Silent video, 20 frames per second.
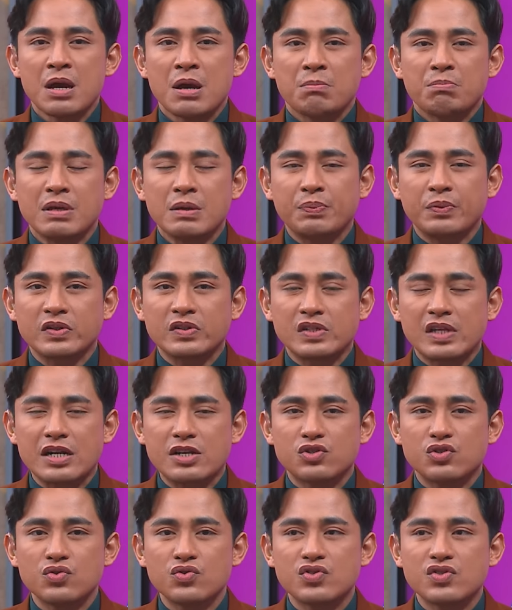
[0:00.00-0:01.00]
people tend
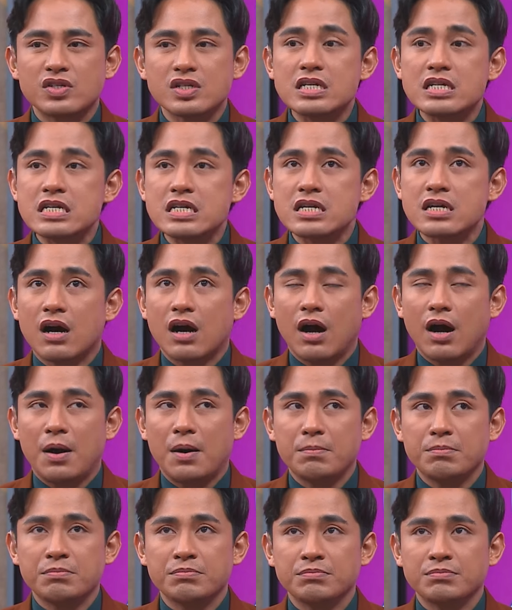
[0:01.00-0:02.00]
to see,
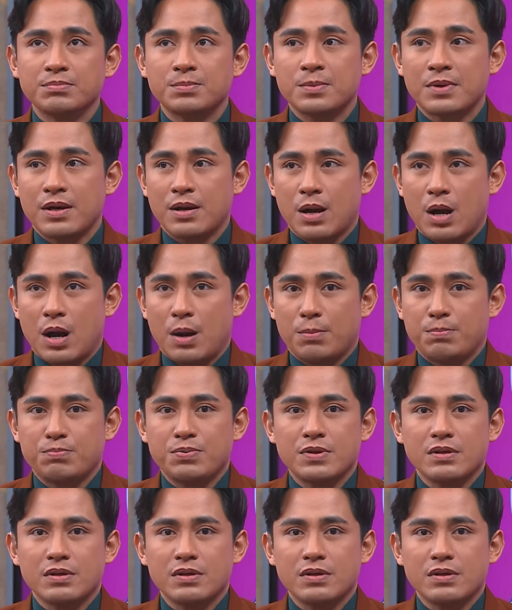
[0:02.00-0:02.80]
um, uh,